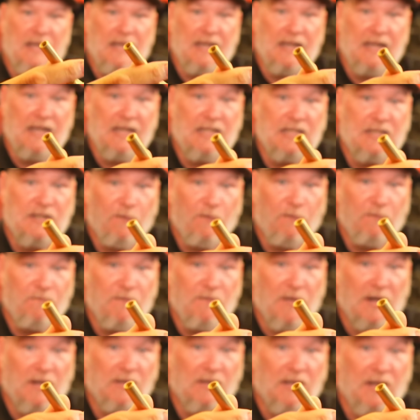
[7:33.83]
is
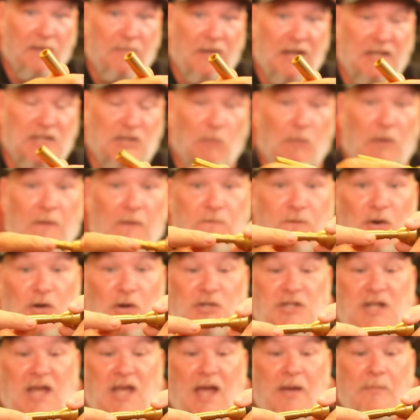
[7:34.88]
fairly amazing. When it
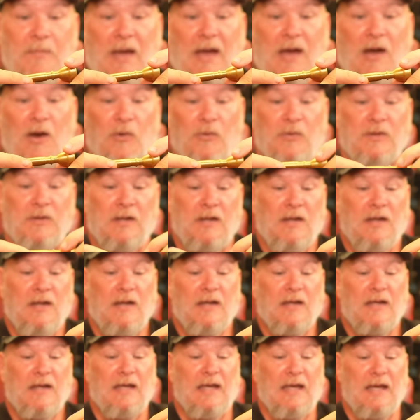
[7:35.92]
first came out,
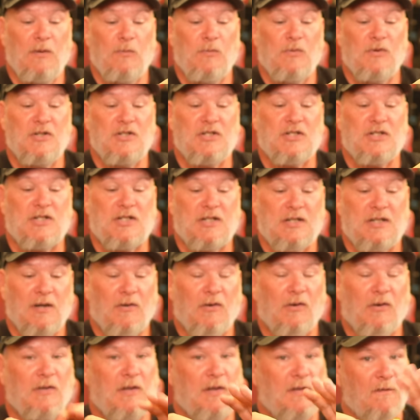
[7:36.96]
it was
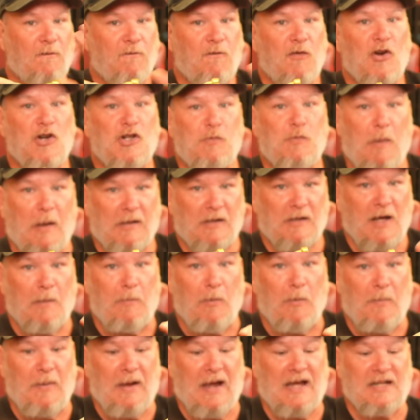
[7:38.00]
the first
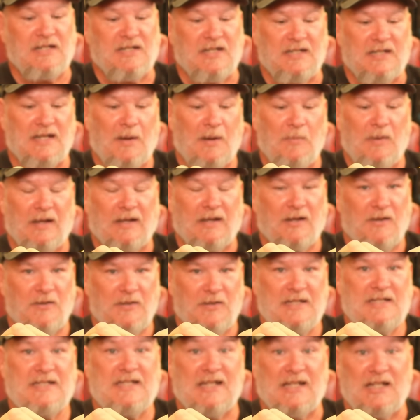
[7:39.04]
couple passes, I'm like,
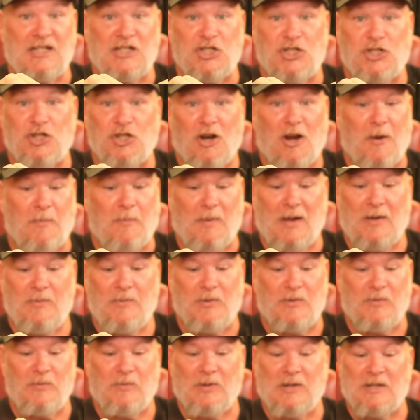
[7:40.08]
this thing is sharp. I
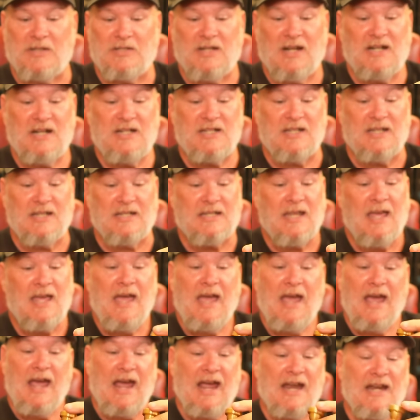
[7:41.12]
wouldn't want to touch this.
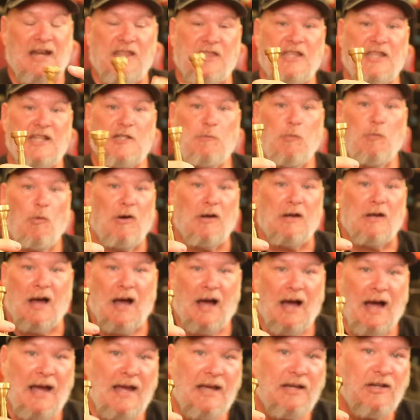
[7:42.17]
And at this point,
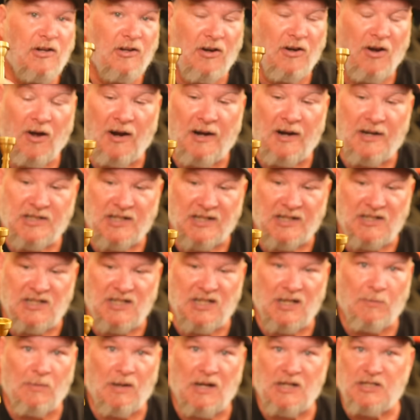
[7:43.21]
I could honestly
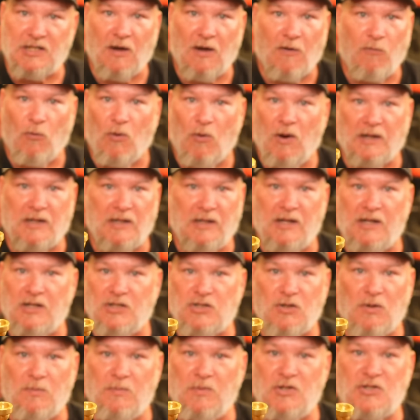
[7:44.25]
see myself walking
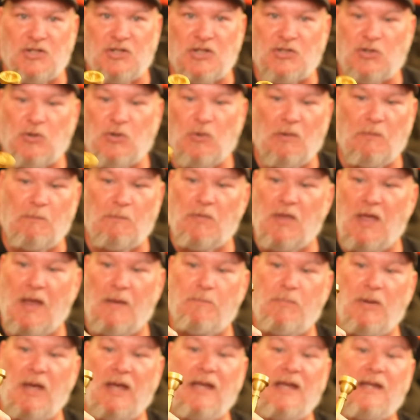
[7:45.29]
into a music store
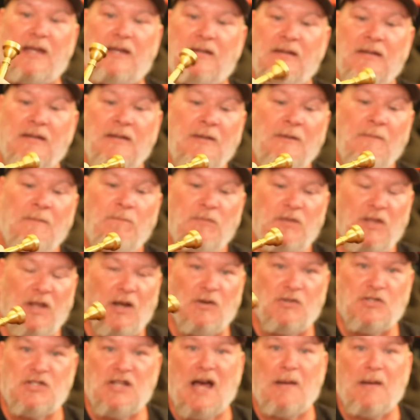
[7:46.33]
and paying, you
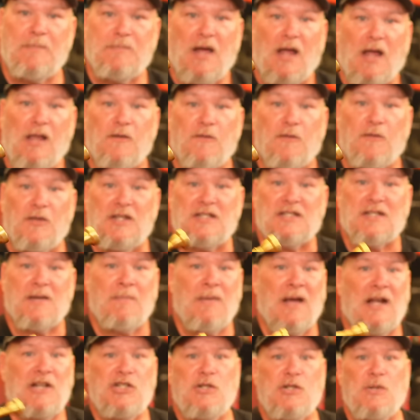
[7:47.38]
know, top dollar for this.
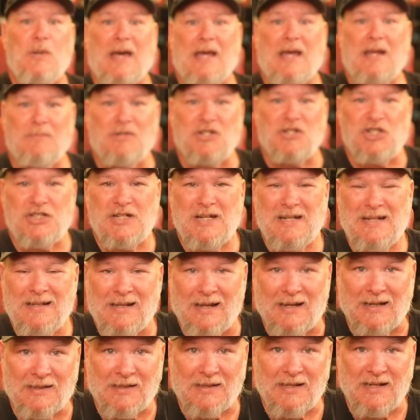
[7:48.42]
Imagine you had a machine
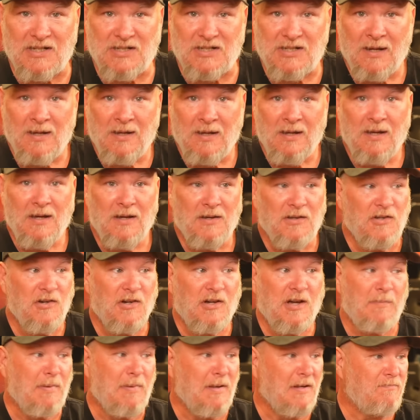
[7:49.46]
like this. You
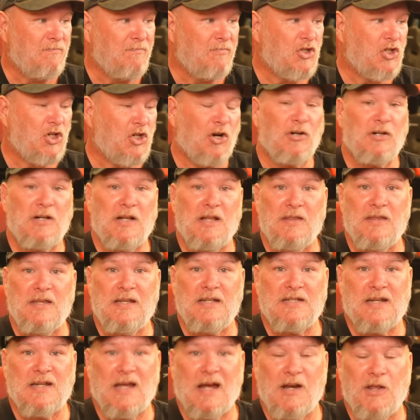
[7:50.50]
could be churning
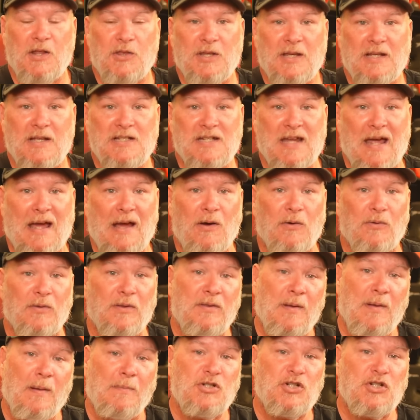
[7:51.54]
these kind of things out.
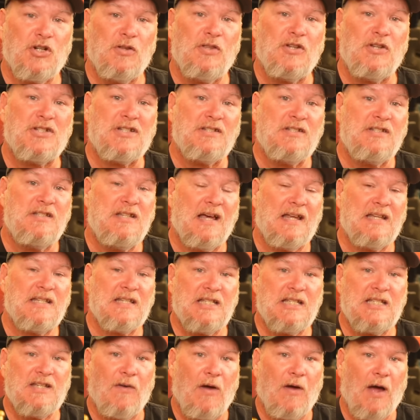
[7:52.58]
And I'm sure there's
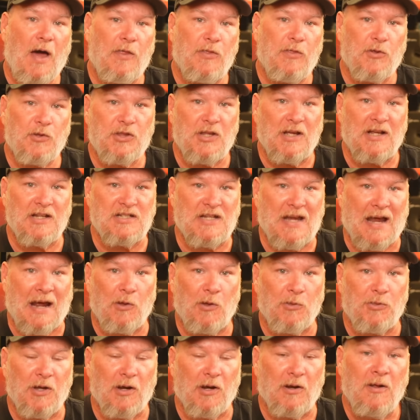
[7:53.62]
dozens of other things
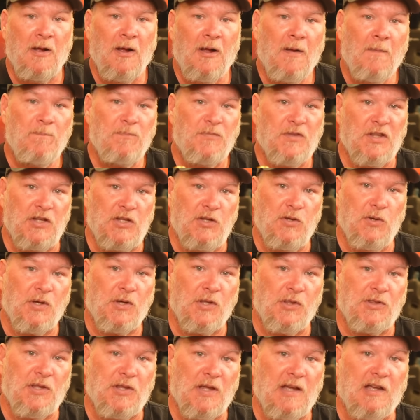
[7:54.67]
out there that you
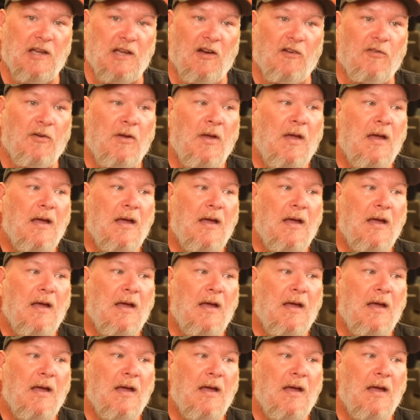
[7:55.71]
could think of.